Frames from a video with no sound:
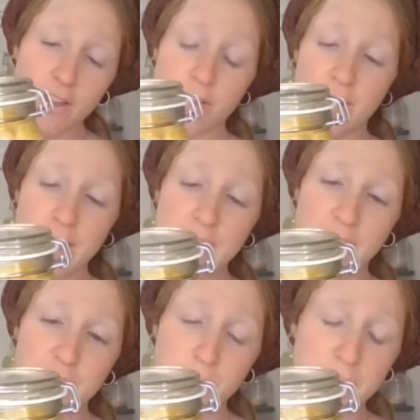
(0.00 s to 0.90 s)
They're eating
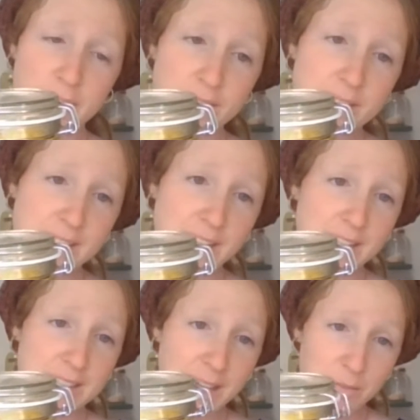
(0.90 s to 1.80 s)
at the peels, and at
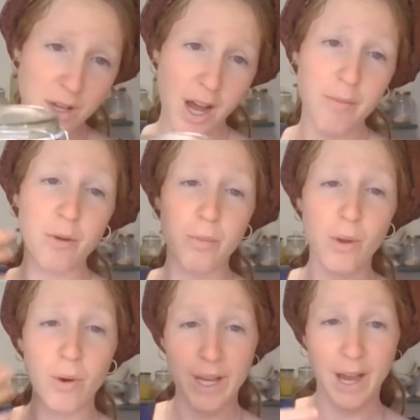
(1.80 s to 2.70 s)
the same time, they're
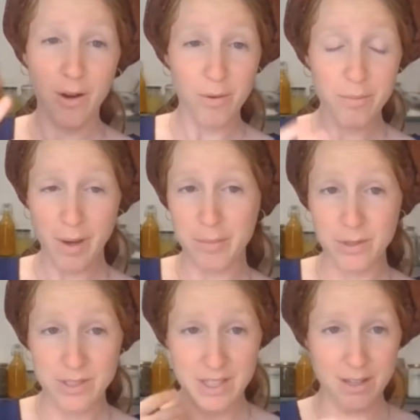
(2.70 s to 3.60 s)
blowing out bubbles.